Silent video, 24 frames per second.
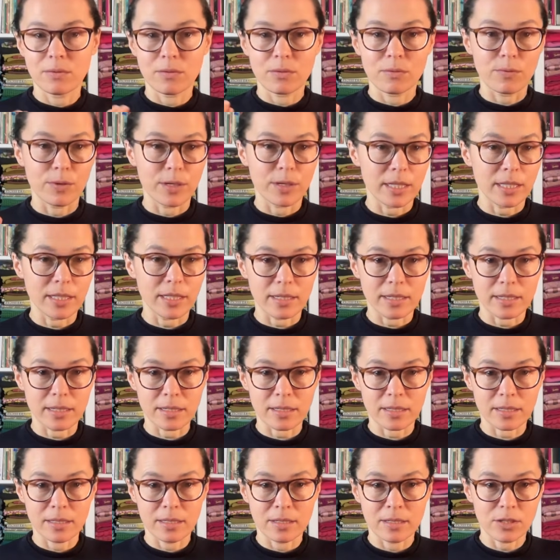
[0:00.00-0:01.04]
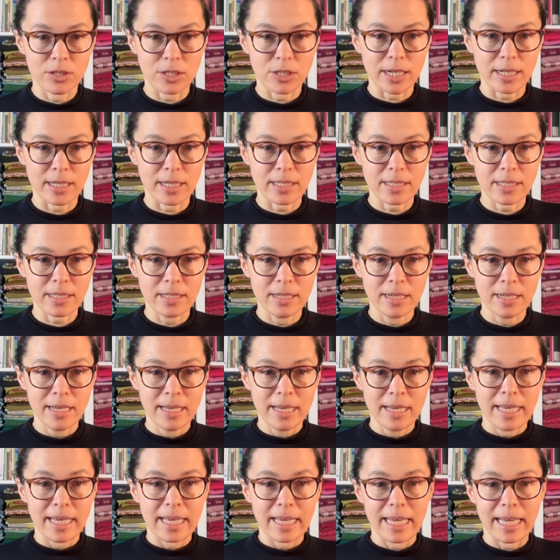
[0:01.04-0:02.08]
very nice jacket,
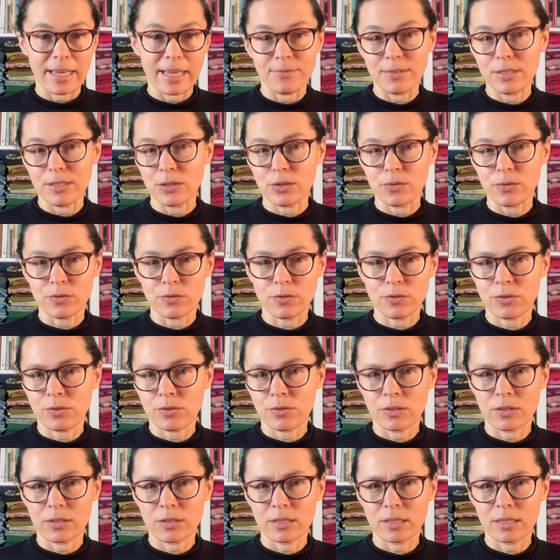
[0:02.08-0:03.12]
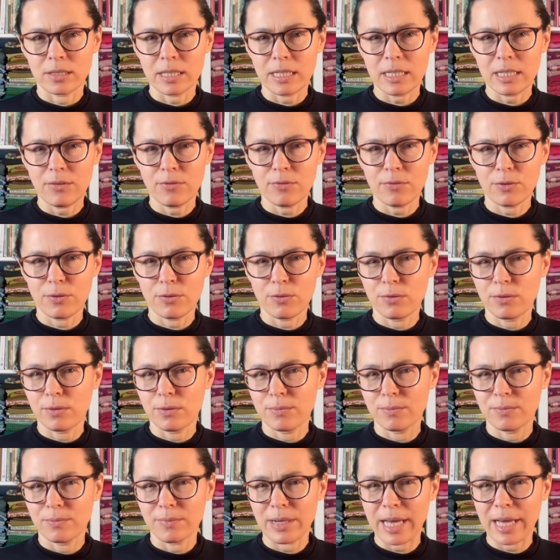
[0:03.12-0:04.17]
and this sort of see-through
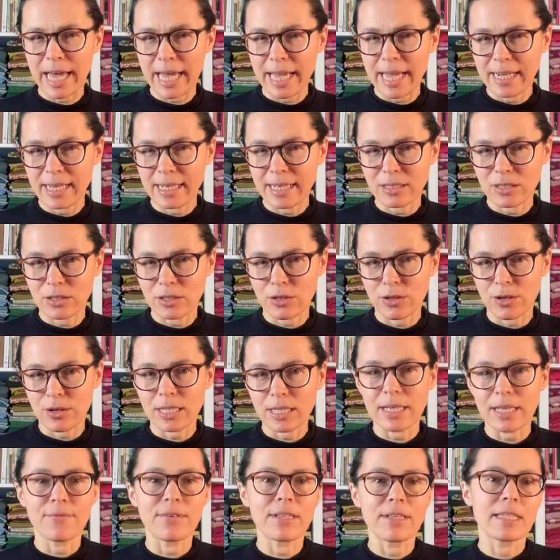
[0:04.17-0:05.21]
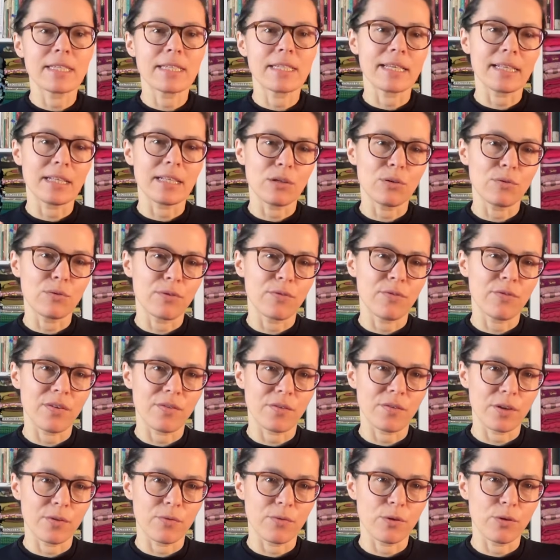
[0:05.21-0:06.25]
A-line skirt, and then suddenly all the
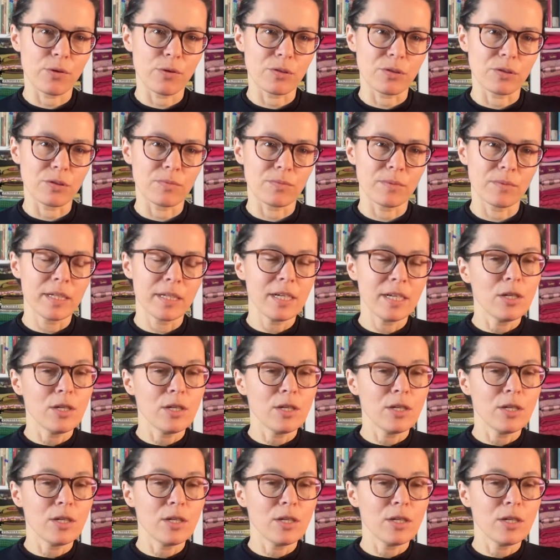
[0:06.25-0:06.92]
feathery volume.